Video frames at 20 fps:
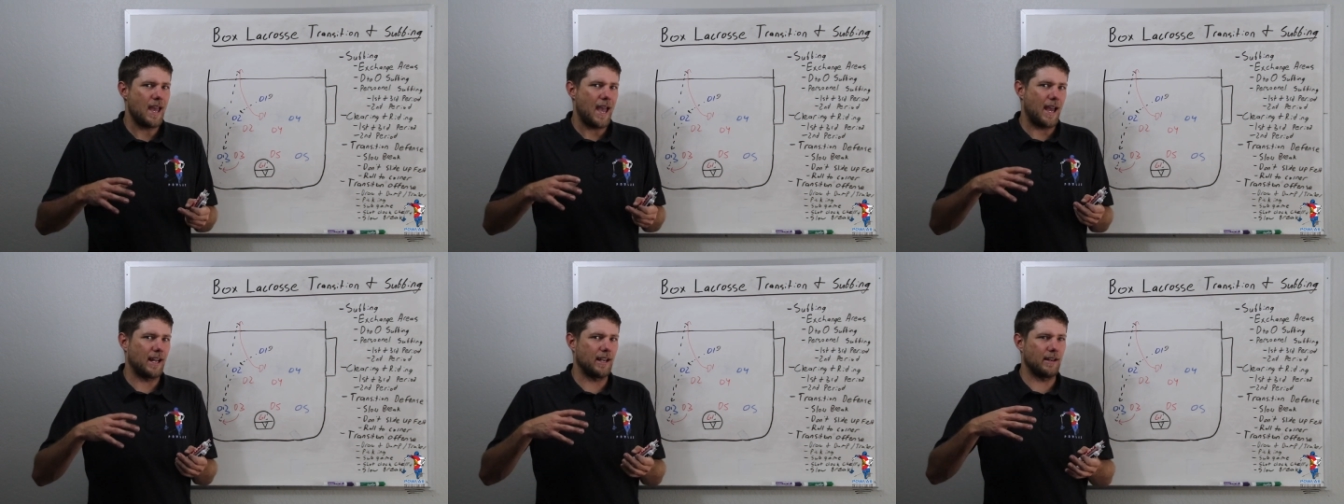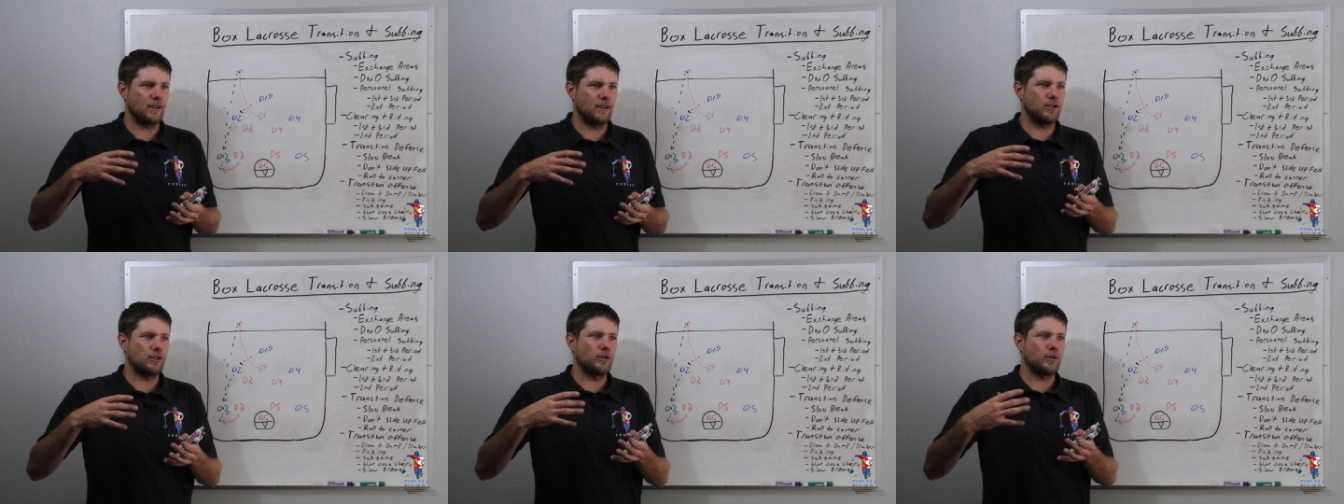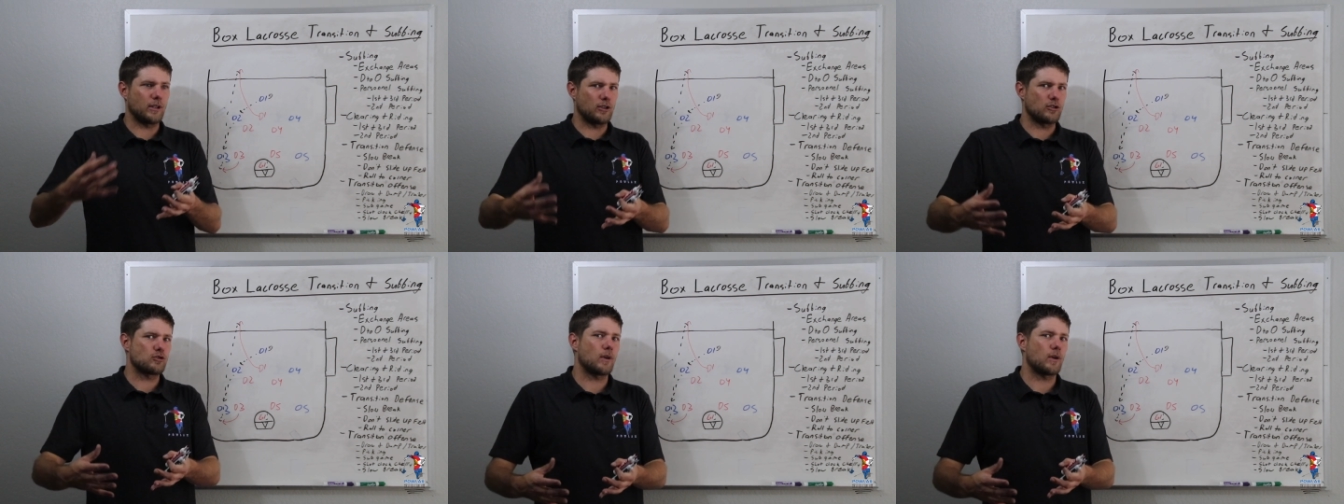and you
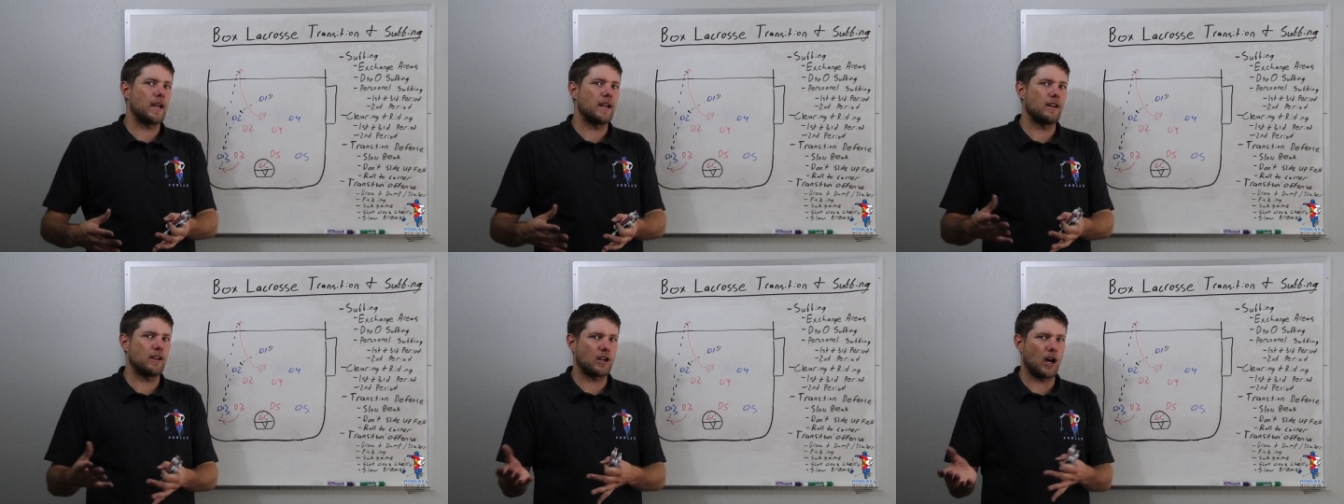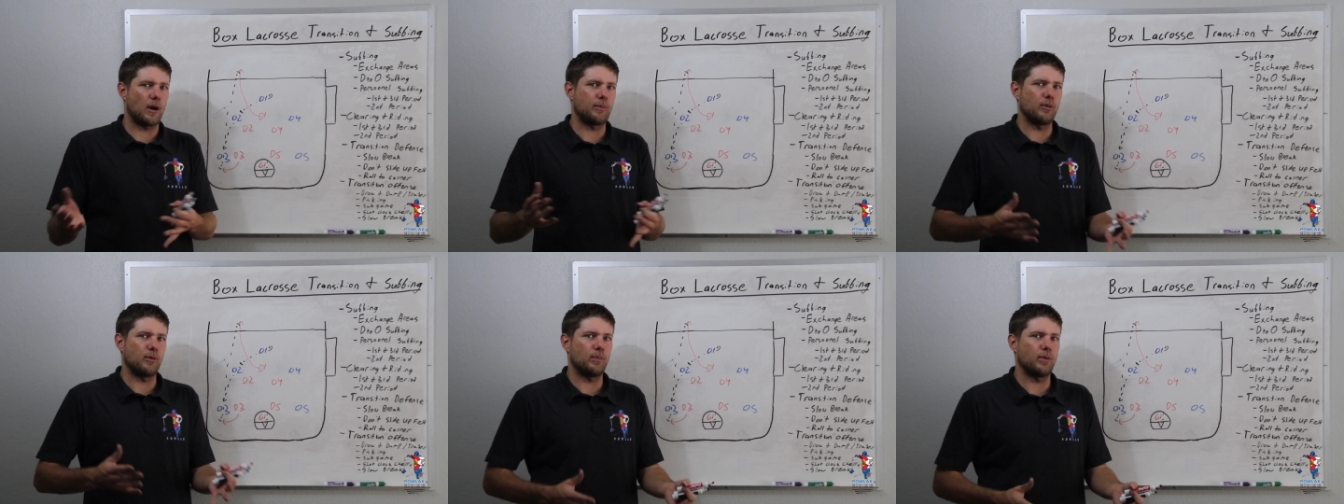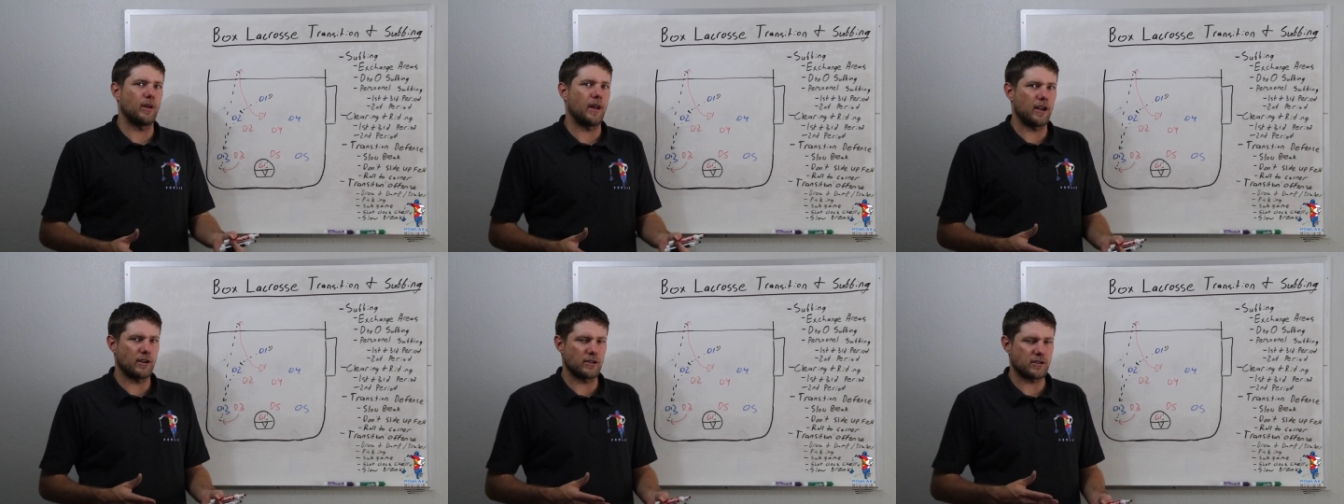can train a couple
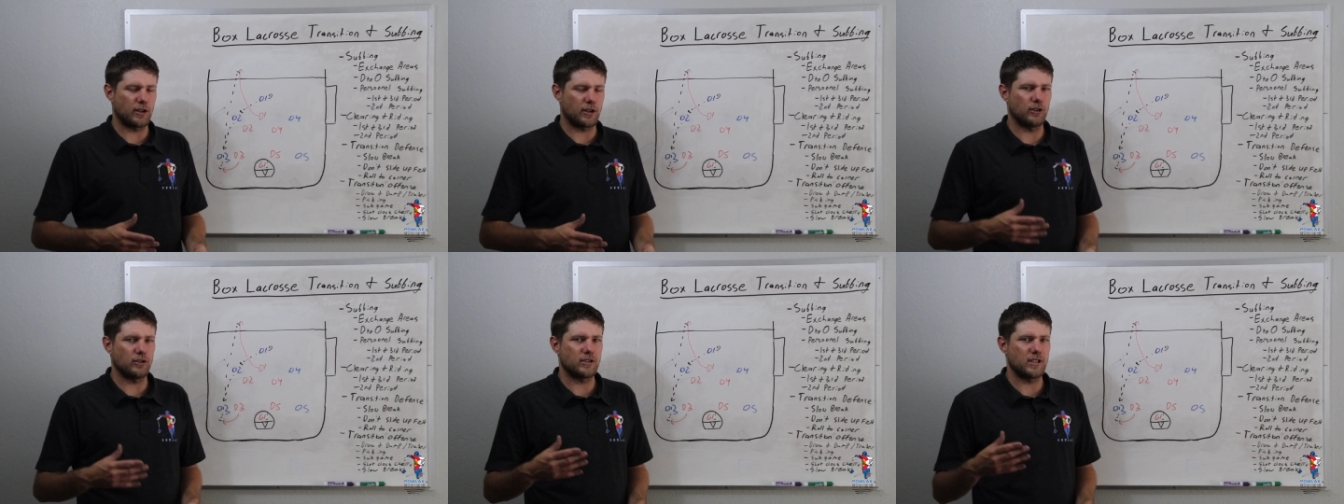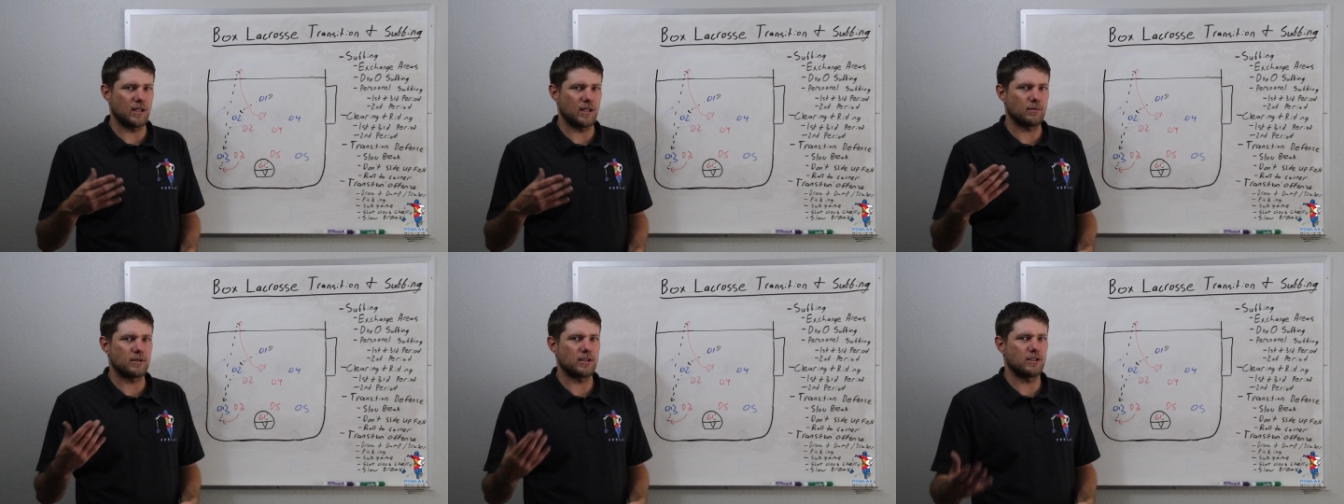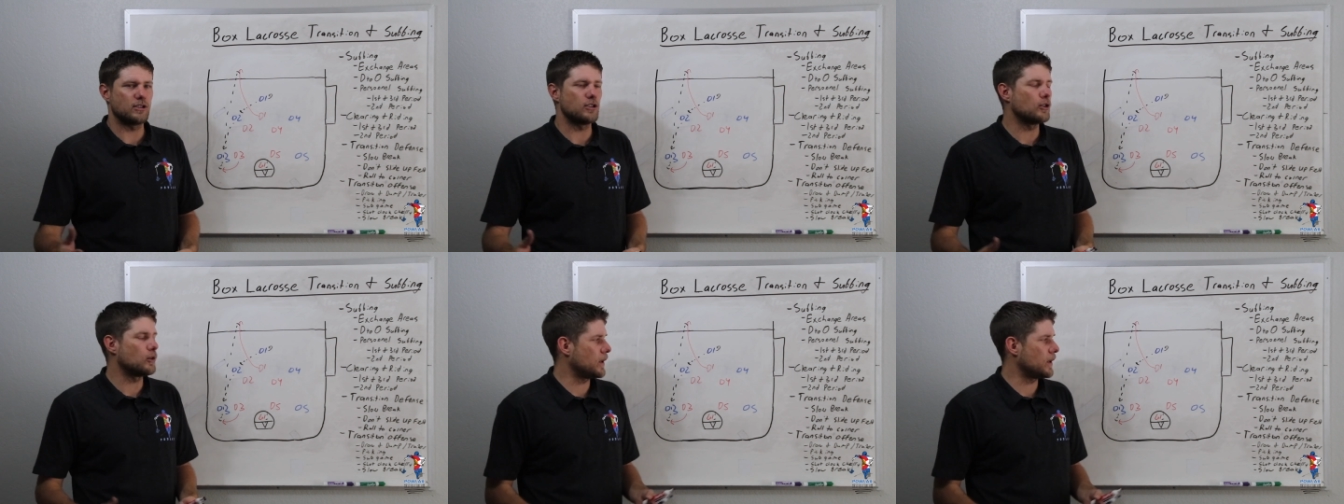players on your team to
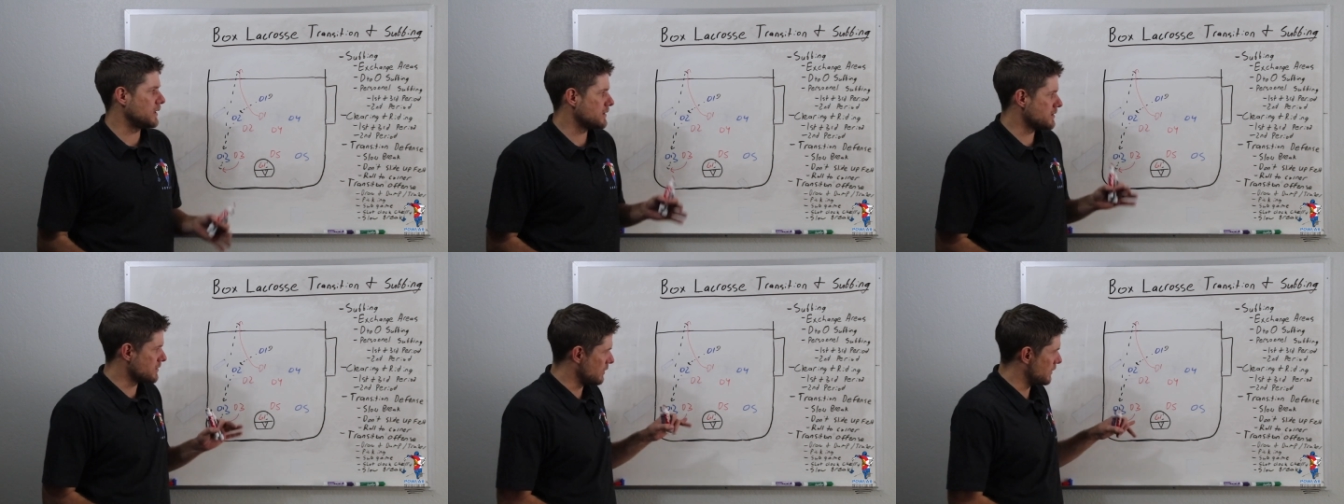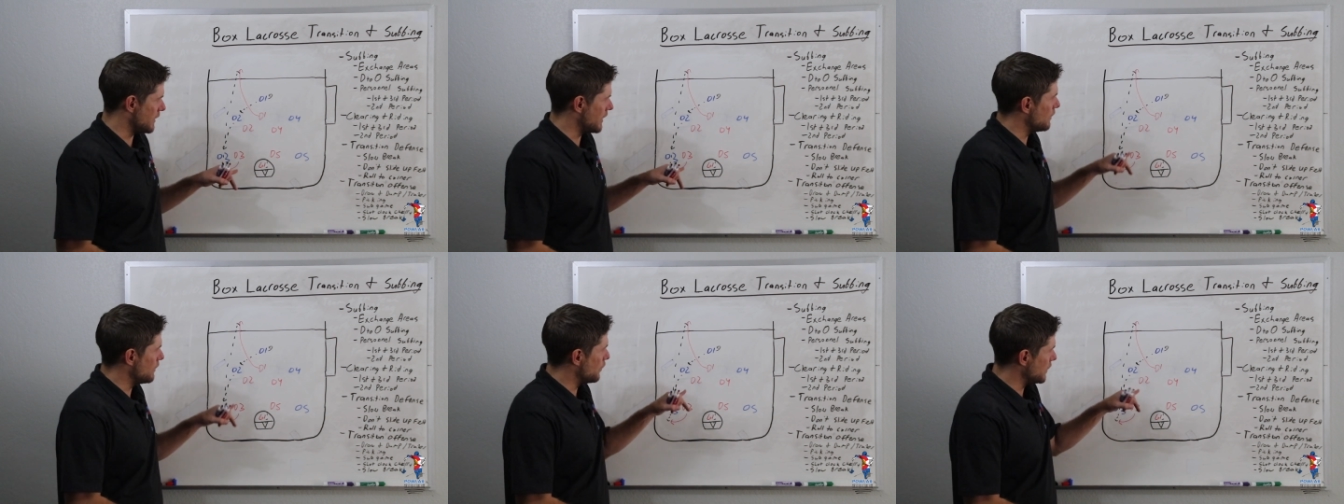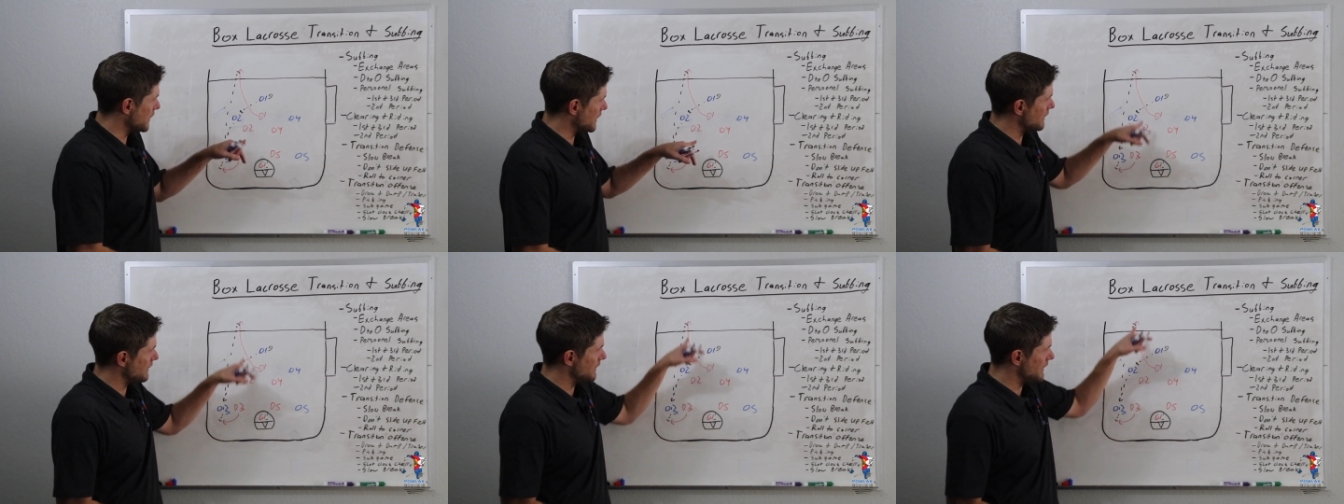do it so that
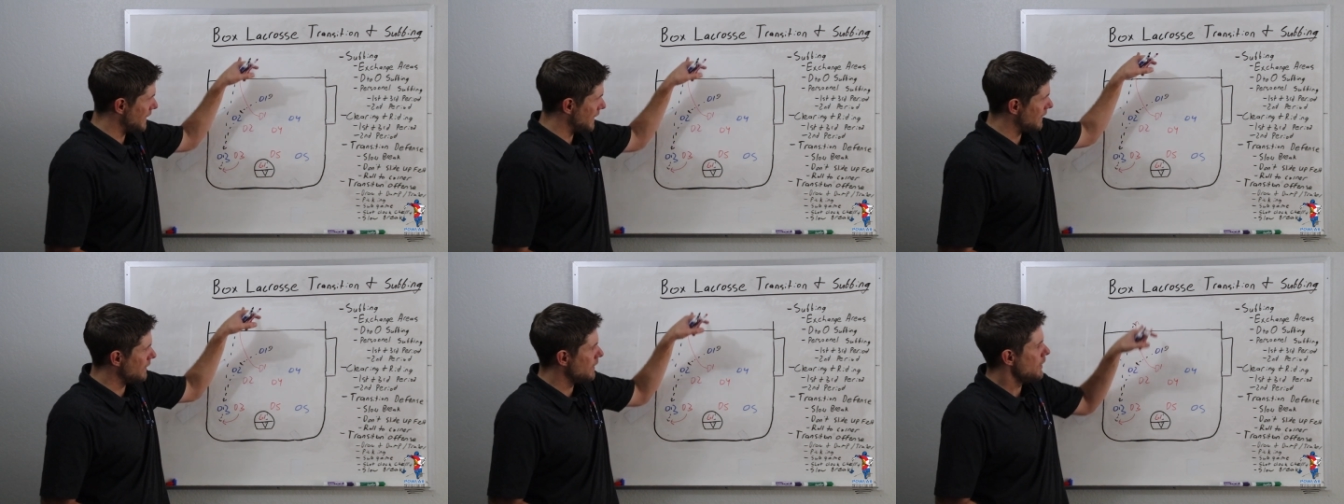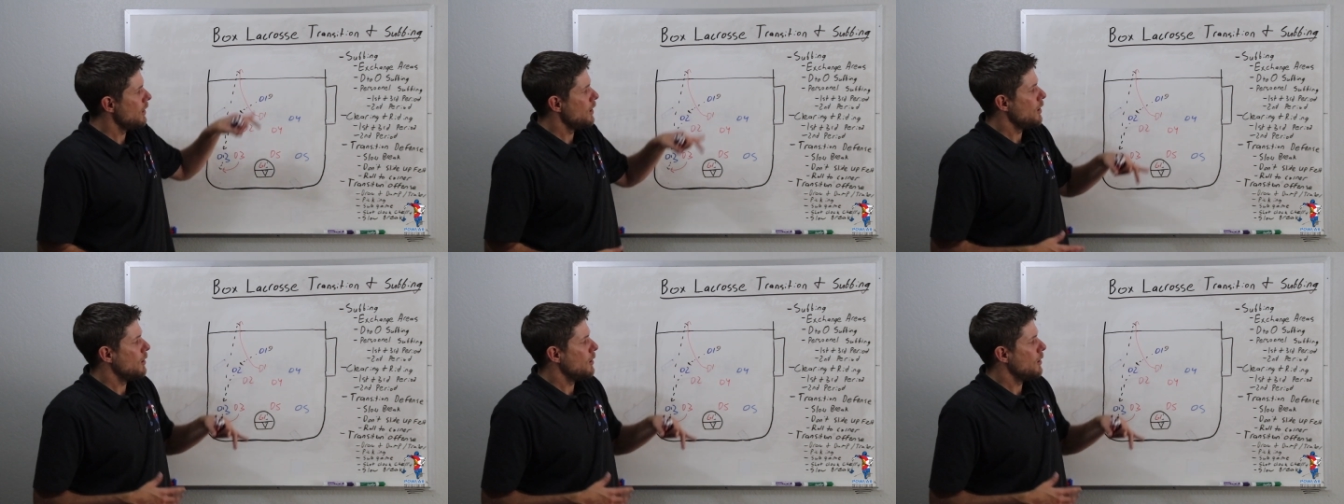we can get